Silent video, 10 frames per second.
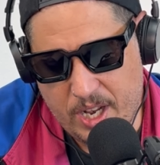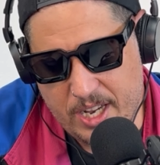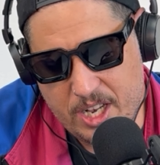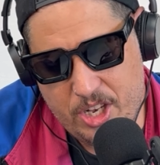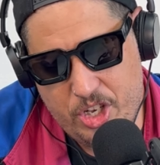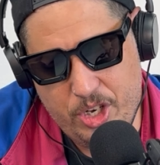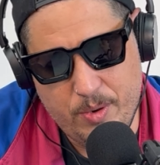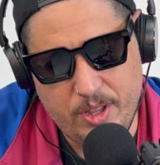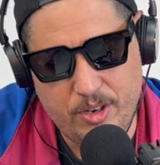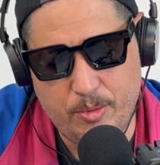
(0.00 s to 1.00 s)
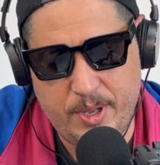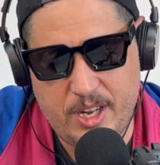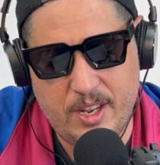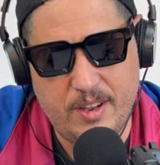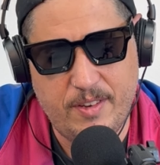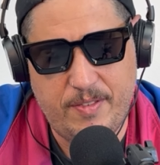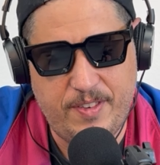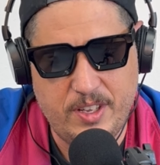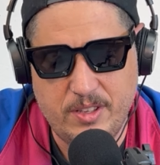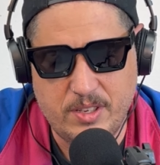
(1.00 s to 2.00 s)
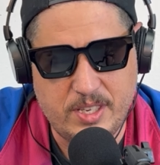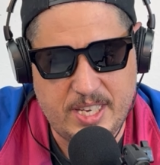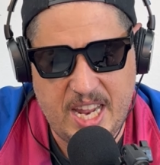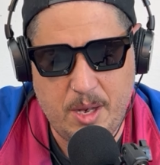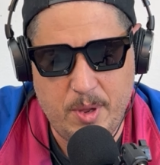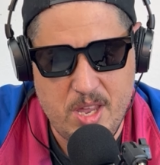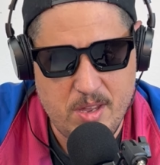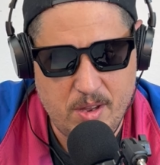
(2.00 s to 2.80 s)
gonna do a little bit of a fun little segment.